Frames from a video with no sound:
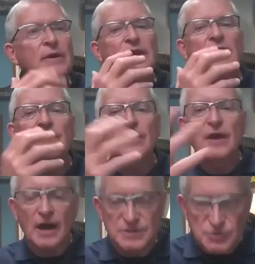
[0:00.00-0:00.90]
giving
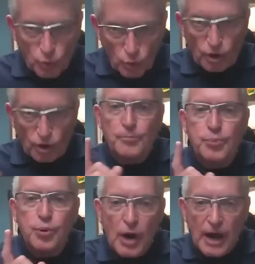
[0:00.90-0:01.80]
God's word
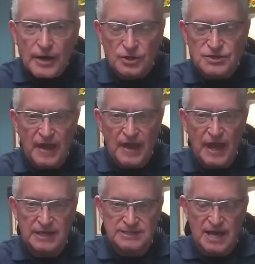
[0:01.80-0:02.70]
prior to the
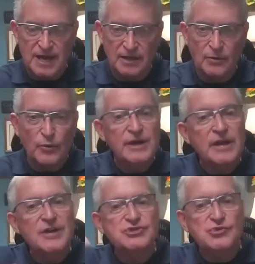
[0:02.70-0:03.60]
exile when
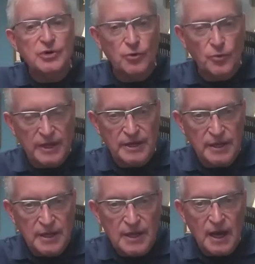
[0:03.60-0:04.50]
Israel went
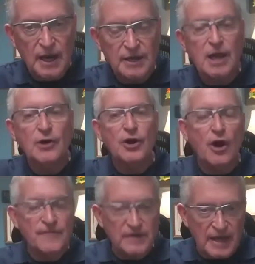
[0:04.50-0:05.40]
carried
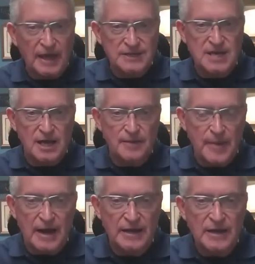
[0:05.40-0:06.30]
off into exile
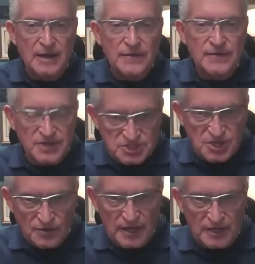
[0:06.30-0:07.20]
by the
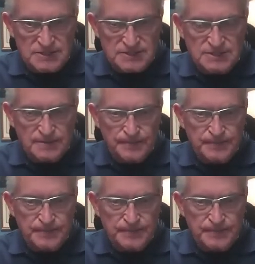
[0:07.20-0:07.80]
Assyrians.